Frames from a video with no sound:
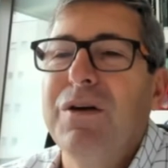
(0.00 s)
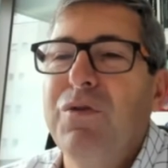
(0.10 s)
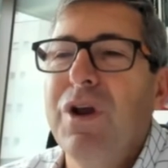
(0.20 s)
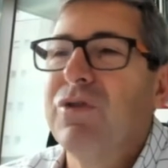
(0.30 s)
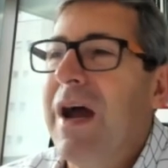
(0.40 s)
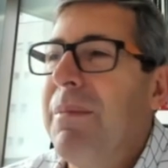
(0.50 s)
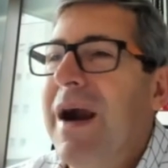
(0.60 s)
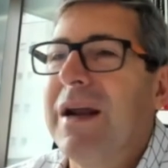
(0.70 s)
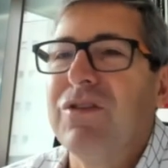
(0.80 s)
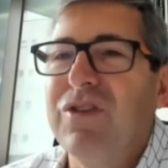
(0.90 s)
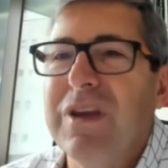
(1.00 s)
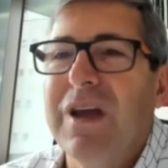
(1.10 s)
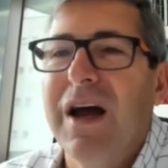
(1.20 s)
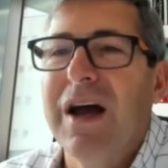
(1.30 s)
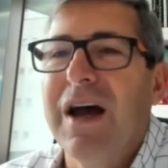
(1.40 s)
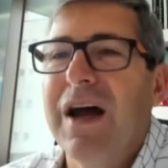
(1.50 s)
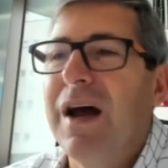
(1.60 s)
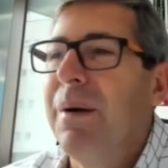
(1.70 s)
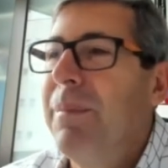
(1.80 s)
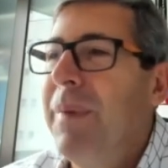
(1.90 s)
the real-time marketing
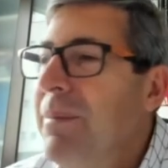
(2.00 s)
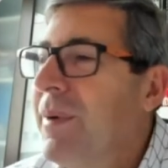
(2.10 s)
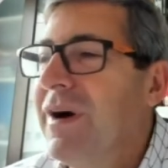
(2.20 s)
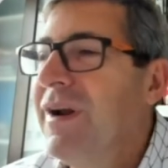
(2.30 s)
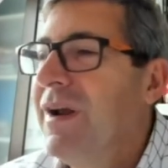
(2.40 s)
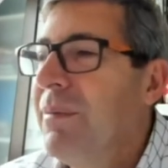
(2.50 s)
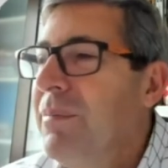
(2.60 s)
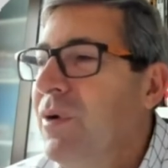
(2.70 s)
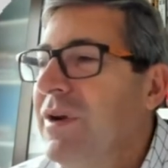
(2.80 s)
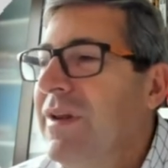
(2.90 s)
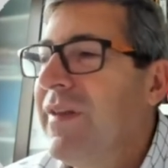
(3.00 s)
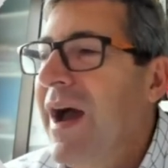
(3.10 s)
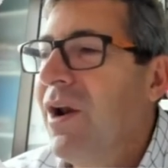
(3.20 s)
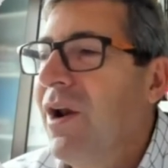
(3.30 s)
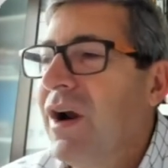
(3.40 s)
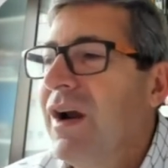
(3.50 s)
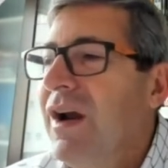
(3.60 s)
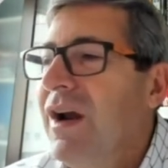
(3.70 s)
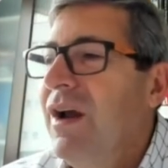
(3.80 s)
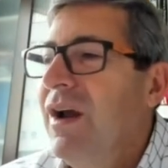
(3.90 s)
uh, paper, building the dialogue
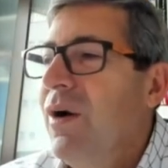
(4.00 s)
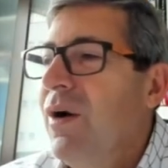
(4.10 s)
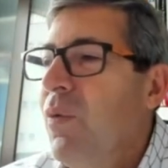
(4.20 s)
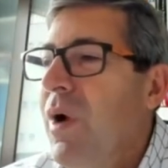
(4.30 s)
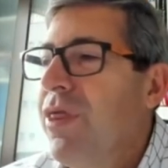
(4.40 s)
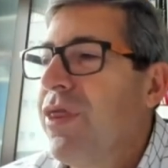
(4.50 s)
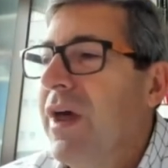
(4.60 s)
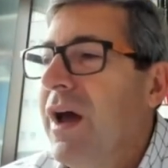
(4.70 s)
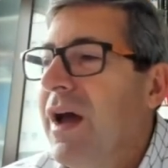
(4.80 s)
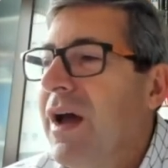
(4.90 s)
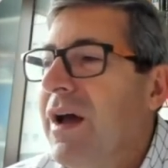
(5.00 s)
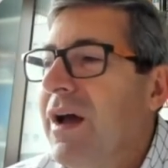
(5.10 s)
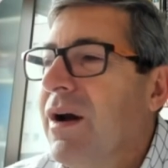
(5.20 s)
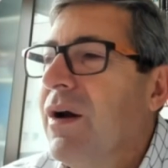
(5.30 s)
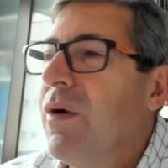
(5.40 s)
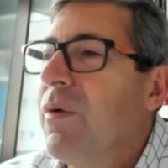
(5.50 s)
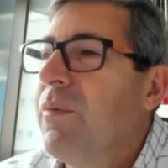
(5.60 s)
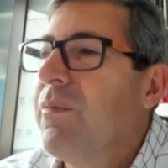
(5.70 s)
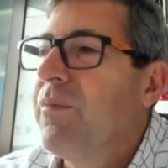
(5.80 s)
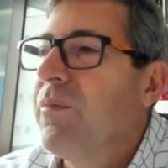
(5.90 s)
with, uh,
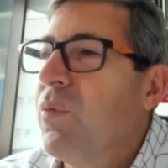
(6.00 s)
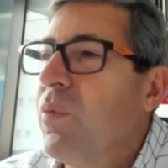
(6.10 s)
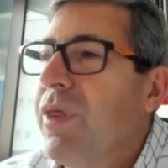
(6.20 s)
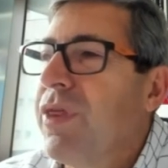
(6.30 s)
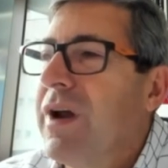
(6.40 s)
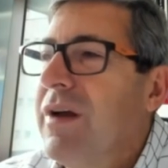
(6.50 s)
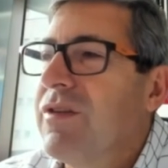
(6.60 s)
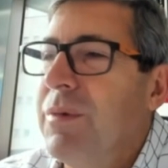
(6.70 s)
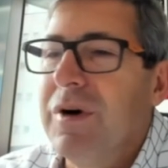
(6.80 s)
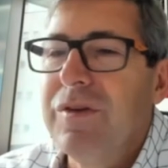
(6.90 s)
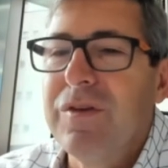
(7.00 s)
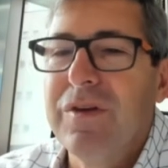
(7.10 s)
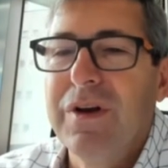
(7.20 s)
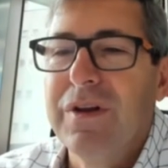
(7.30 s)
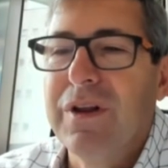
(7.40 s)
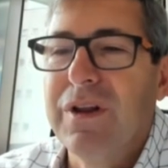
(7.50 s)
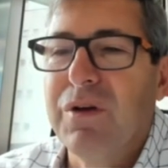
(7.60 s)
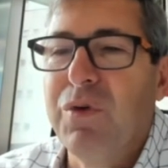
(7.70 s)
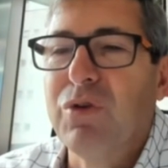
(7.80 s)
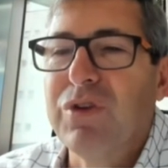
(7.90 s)
with customers,
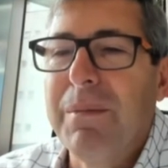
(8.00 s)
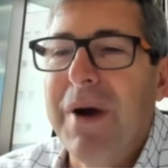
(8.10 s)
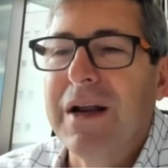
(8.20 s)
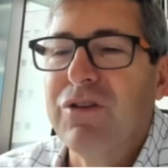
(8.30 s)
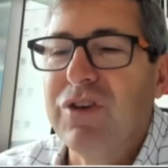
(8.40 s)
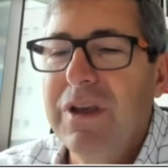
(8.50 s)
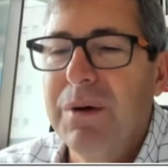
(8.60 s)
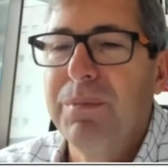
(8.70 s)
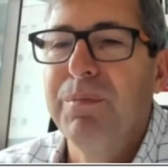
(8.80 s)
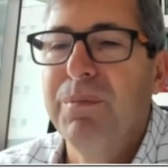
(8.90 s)
the real-time marketing here,